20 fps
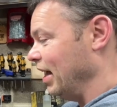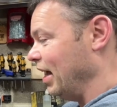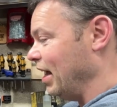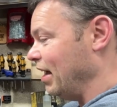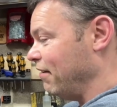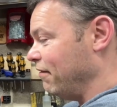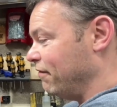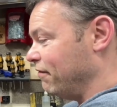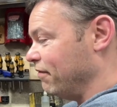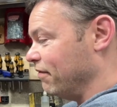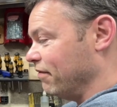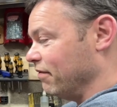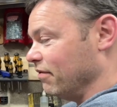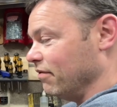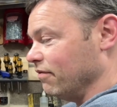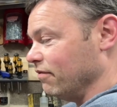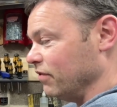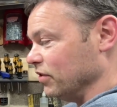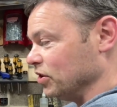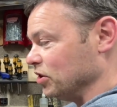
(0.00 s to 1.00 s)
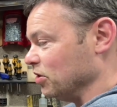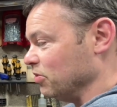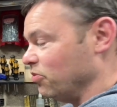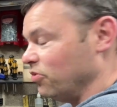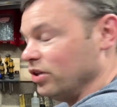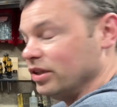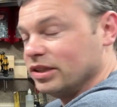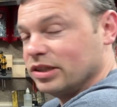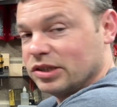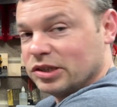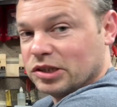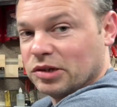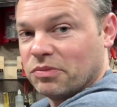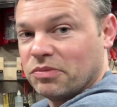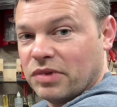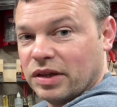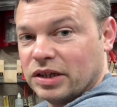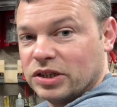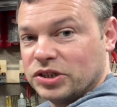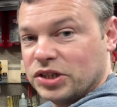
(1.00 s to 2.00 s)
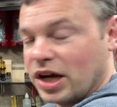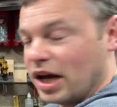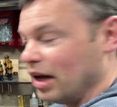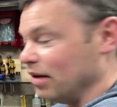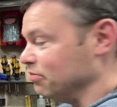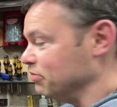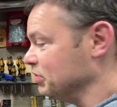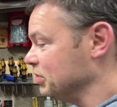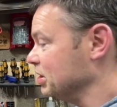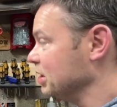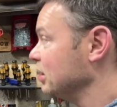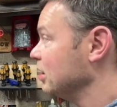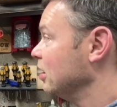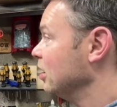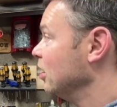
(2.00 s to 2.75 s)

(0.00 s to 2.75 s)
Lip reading: If for some reason something jams,